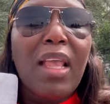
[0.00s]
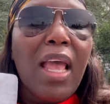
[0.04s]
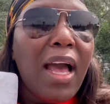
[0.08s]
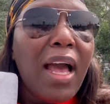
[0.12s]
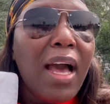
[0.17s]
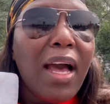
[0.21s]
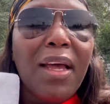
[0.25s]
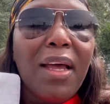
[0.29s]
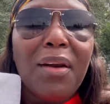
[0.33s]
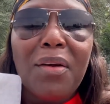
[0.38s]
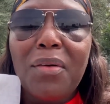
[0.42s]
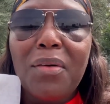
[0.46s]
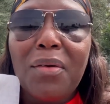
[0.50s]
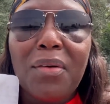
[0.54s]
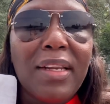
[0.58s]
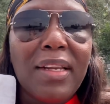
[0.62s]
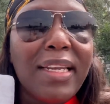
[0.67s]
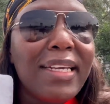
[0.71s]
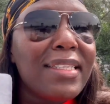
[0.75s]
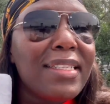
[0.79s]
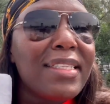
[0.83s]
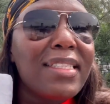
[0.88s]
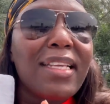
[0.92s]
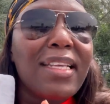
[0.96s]
I don't know.
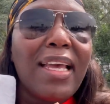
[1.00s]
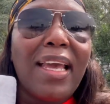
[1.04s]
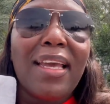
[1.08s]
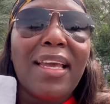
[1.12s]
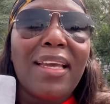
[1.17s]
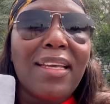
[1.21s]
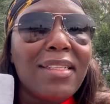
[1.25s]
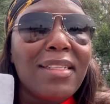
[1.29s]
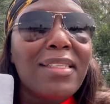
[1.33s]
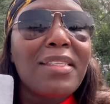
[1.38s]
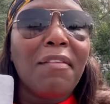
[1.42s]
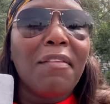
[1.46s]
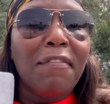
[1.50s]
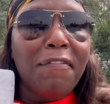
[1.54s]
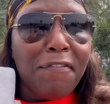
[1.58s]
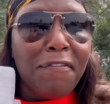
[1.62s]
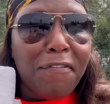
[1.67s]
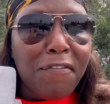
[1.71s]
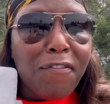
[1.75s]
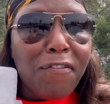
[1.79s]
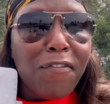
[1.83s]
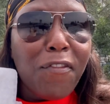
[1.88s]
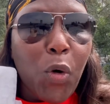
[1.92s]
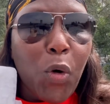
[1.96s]
Let's say it's affordable
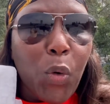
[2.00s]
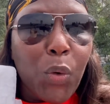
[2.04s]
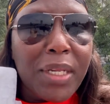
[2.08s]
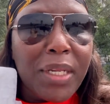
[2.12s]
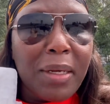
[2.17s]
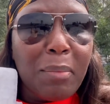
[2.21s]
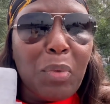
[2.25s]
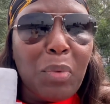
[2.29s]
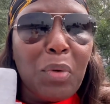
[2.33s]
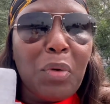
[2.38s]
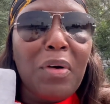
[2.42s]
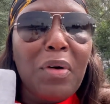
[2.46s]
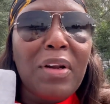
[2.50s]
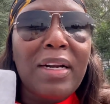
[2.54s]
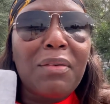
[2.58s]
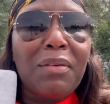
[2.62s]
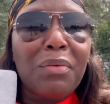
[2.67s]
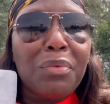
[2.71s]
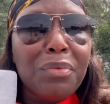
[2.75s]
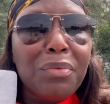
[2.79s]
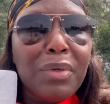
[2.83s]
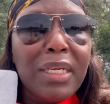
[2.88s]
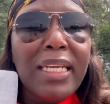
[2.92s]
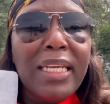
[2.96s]
affordable,
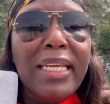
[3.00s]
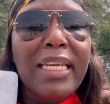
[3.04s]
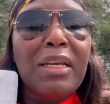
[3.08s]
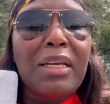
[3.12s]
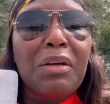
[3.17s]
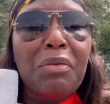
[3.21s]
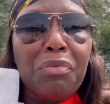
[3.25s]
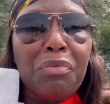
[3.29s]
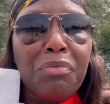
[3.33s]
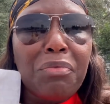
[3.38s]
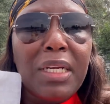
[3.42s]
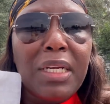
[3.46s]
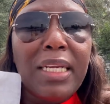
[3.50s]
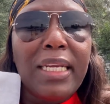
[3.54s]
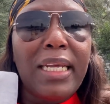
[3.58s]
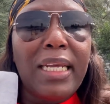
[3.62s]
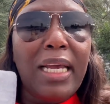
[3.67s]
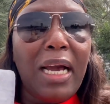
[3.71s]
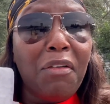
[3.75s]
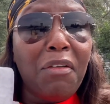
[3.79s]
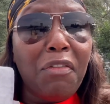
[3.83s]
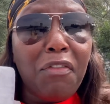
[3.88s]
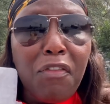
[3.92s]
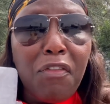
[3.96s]
really
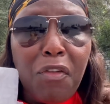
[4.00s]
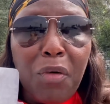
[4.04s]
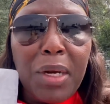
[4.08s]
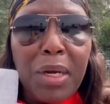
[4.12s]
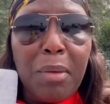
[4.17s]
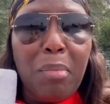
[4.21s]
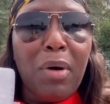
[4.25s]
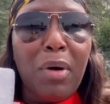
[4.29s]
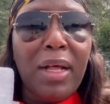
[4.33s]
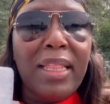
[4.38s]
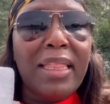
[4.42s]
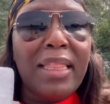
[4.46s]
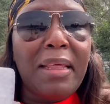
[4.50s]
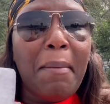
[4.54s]
affordable, and the